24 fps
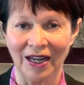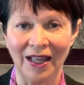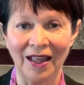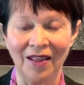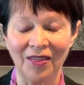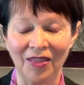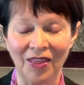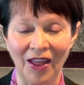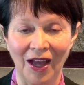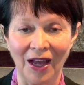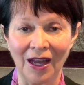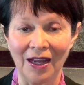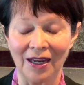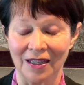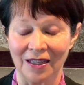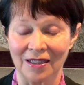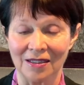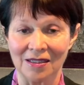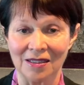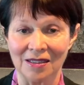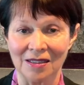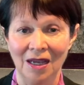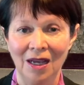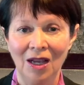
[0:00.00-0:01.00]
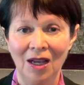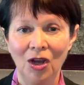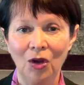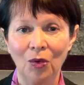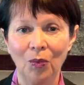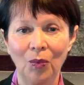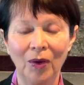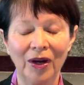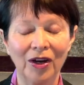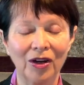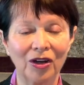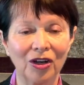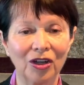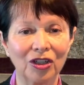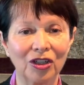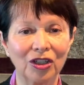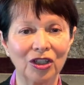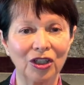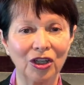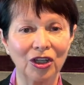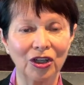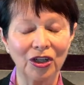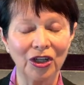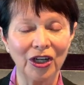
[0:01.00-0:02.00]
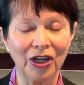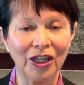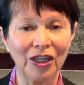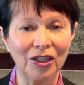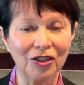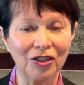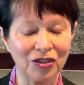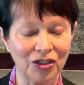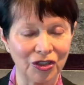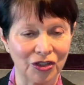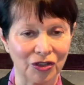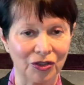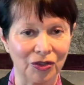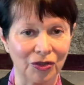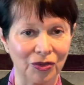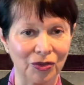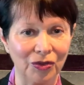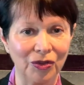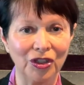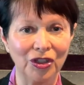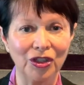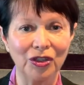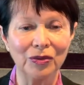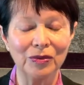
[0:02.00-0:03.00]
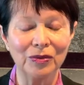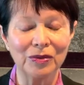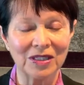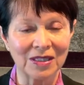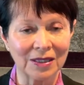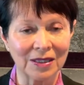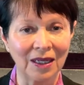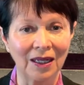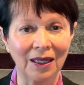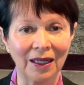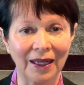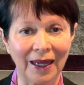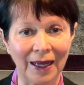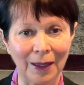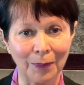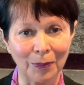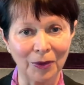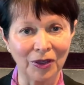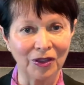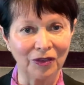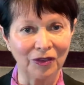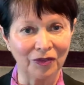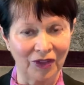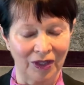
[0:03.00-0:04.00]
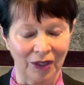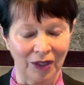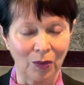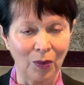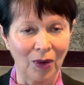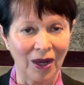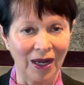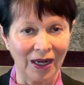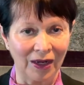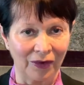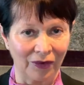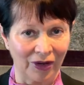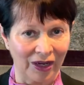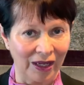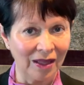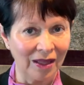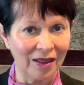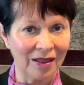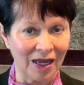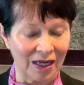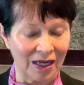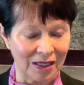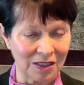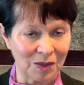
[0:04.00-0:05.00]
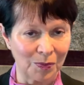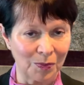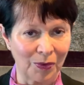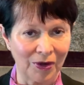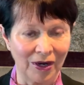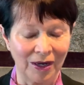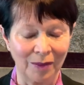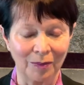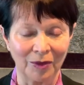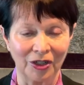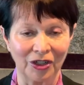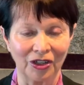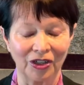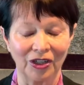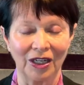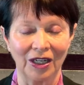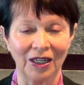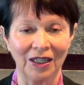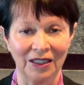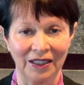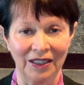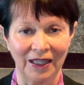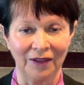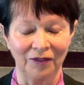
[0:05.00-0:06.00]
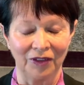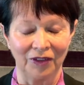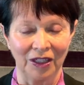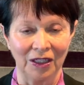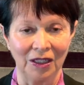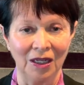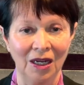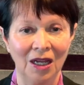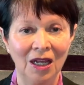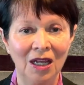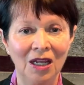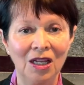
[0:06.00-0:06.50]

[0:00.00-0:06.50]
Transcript: and that is we're learning to use collaborative inquiry, that's parameter 11,